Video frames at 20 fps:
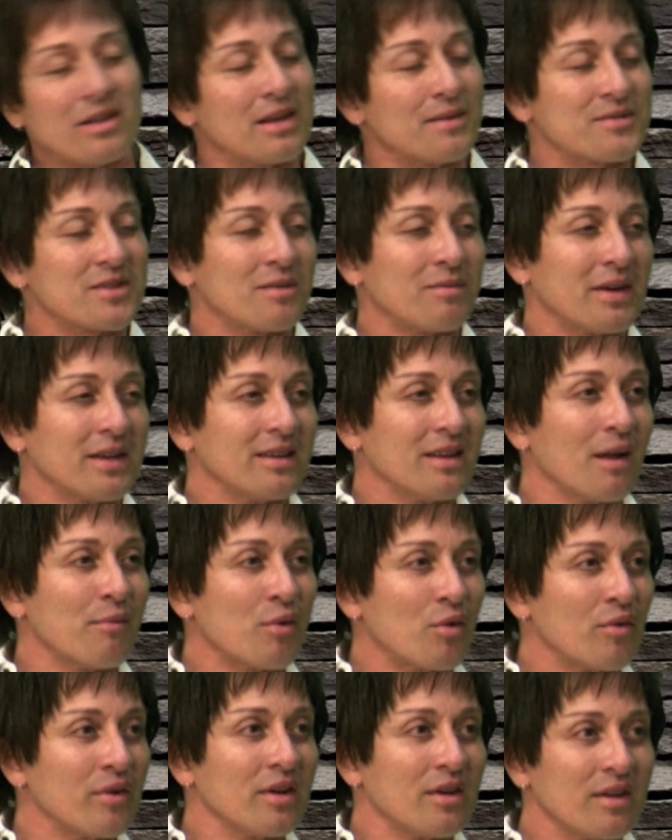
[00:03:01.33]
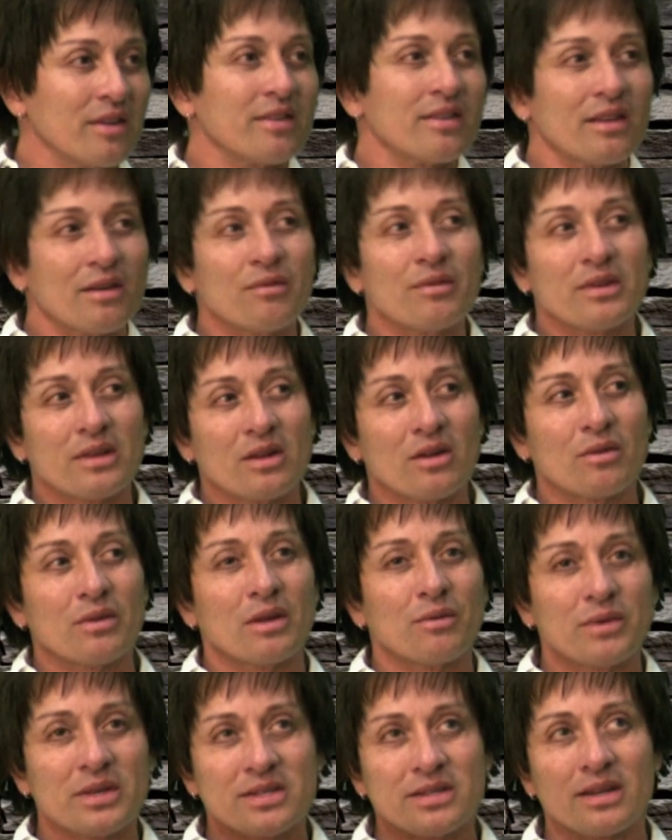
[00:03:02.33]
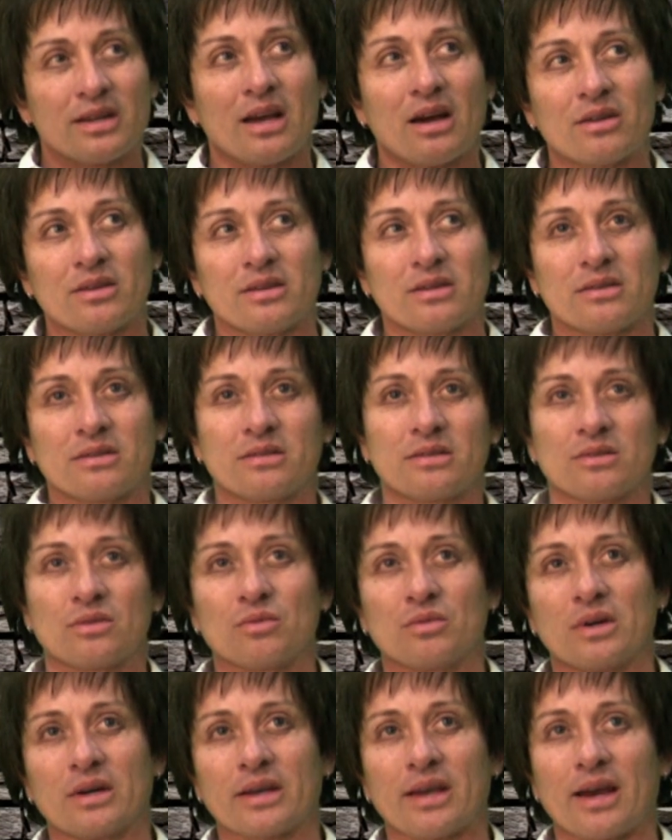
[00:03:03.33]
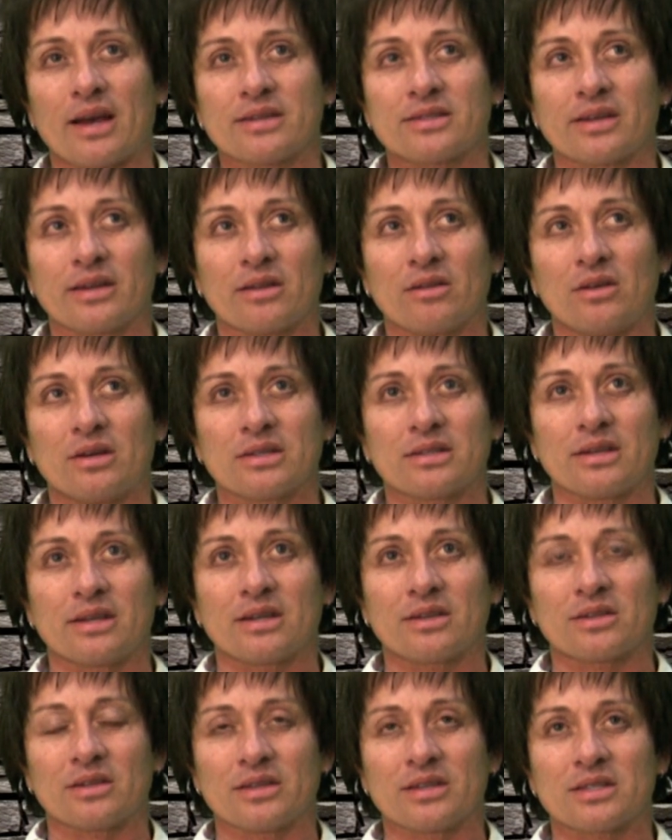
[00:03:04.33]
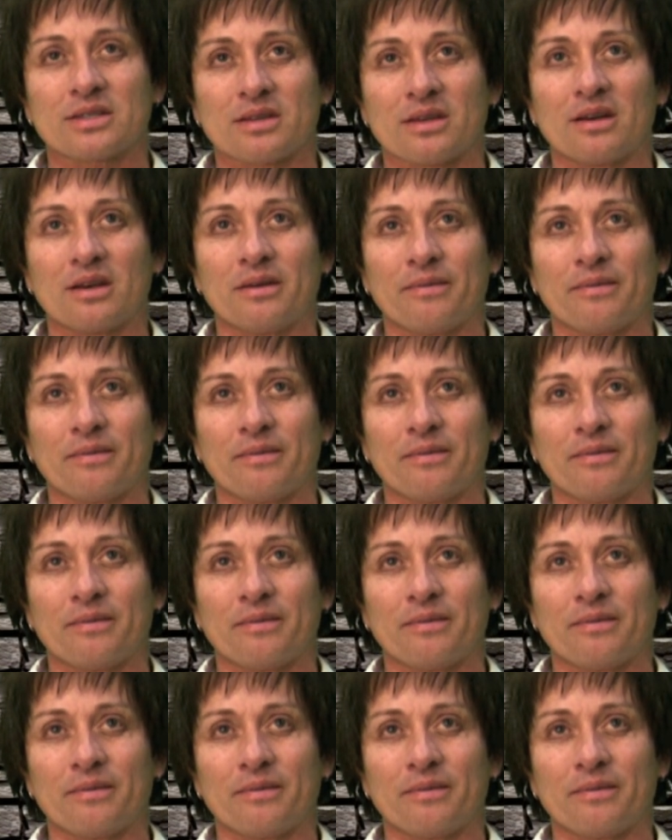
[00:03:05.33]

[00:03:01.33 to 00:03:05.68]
clips on my demo reel that we sent out to casting in Los Angeles.